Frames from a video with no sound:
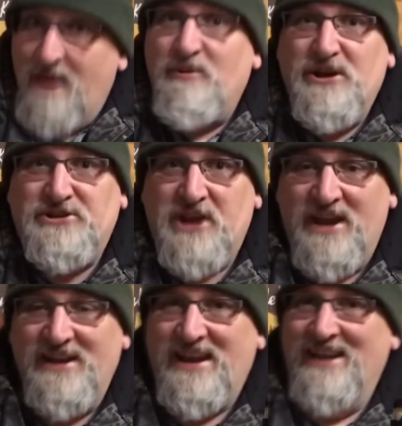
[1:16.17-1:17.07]
I
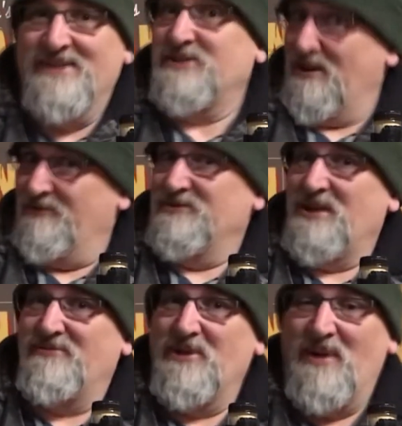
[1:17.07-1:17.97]
appreciate it. It's
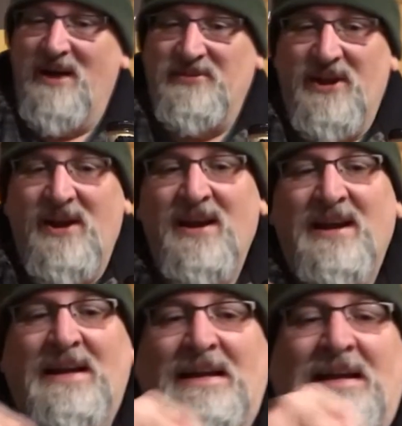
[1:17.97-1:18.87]
tough go out there.
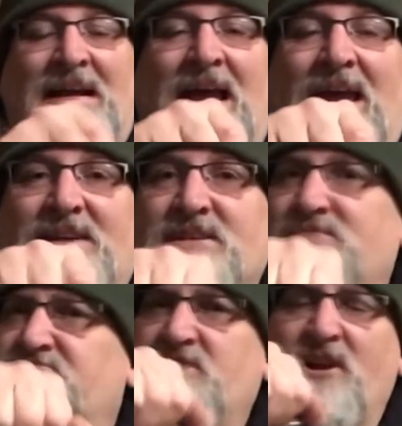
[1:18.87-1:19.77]
And
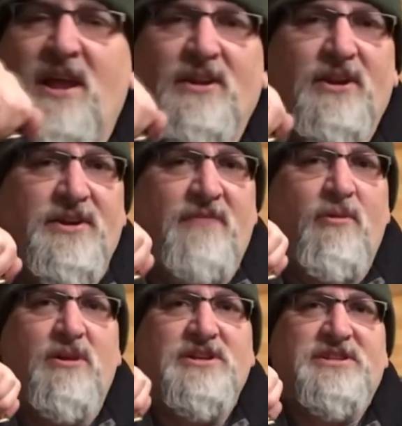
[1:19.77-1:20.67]
start out a little
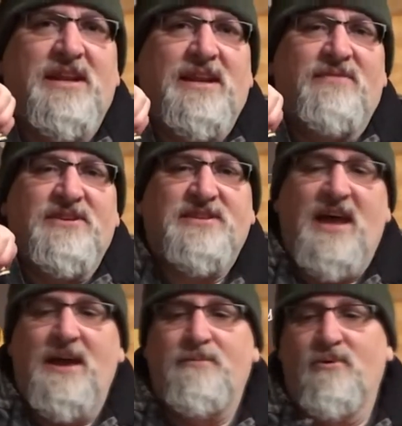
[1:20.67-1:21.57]
different. We're just going to give this
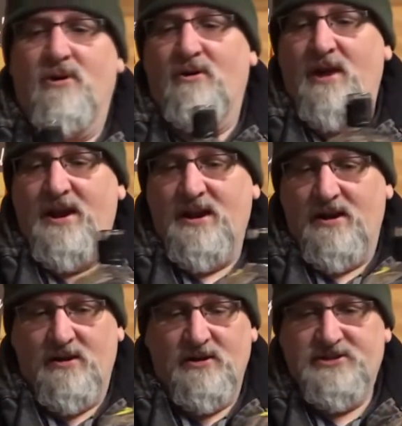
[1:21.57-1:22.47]
guy a pour right
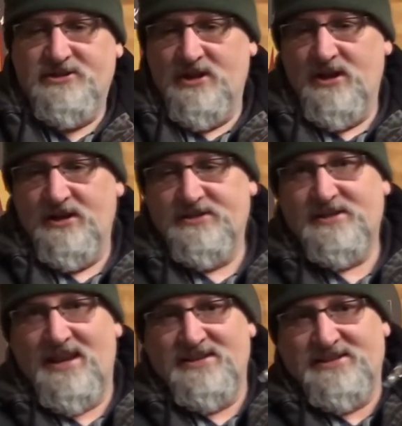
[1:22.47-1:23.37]
here. It looks good. It's
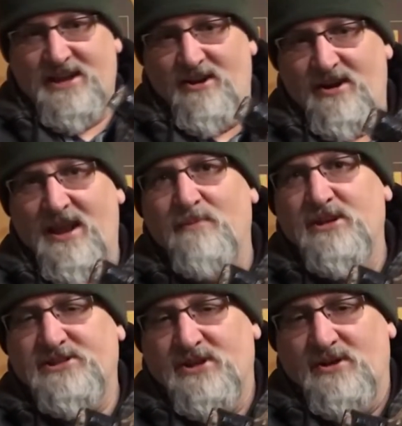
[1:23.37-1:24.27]
kind of staring at
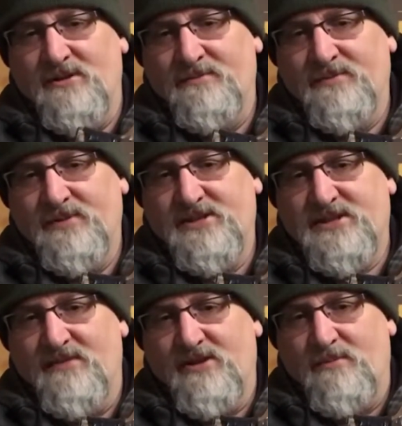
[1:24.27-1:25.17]
me, so let's
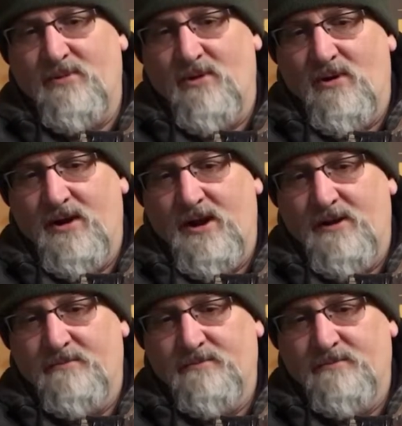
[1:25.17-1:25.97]
give it a pour here.